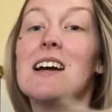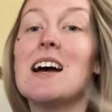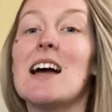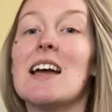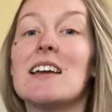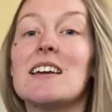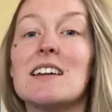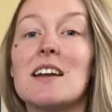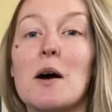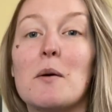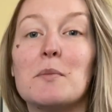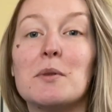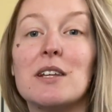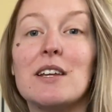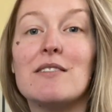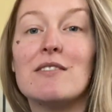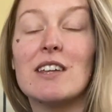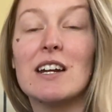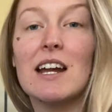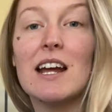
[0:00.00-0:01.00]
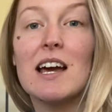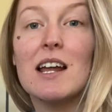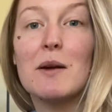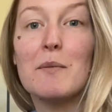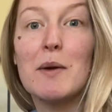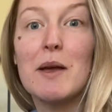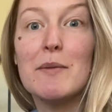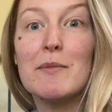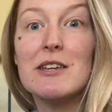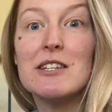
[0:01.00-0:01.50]
I cannot believe that I had a
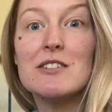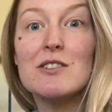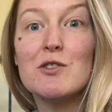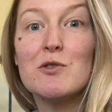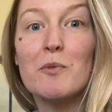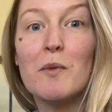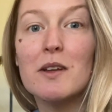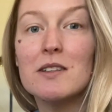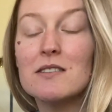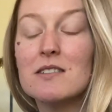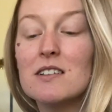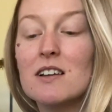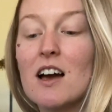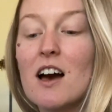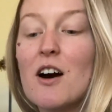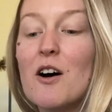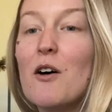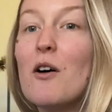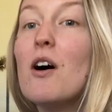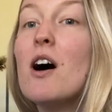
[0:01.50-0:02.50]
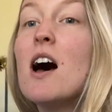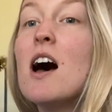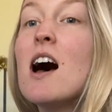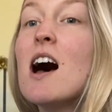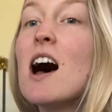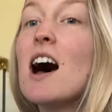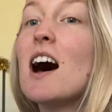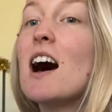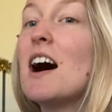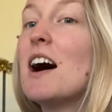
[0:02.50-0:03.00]
baby two months ago.
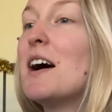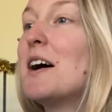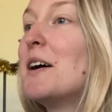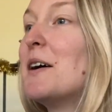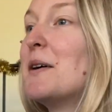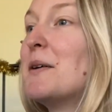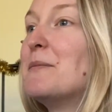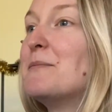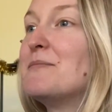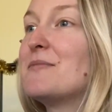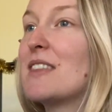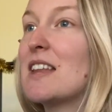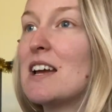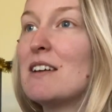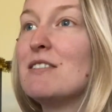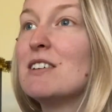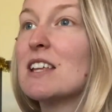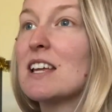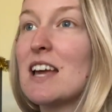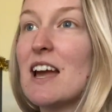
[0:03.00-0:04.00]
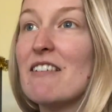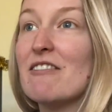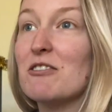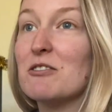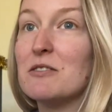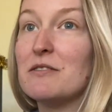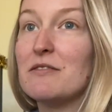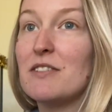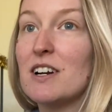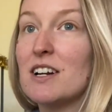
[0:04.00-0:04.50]
Um, I feel like
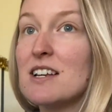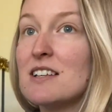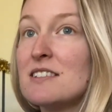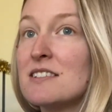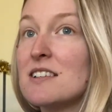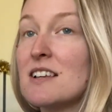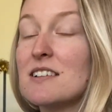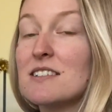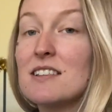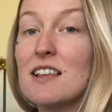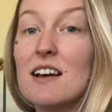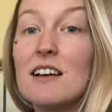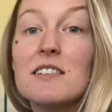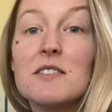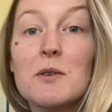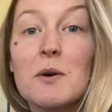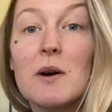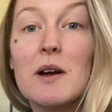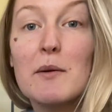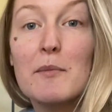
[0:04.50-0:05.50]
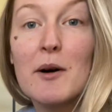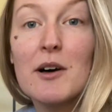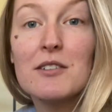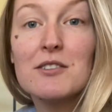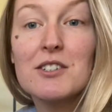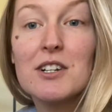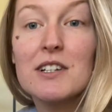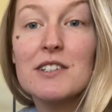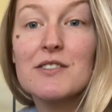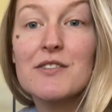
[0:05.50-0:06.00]
everyone fucking says that, so I
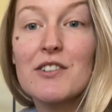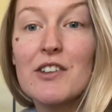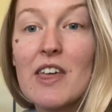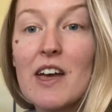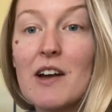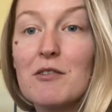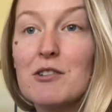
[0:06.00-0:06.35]
apologize for that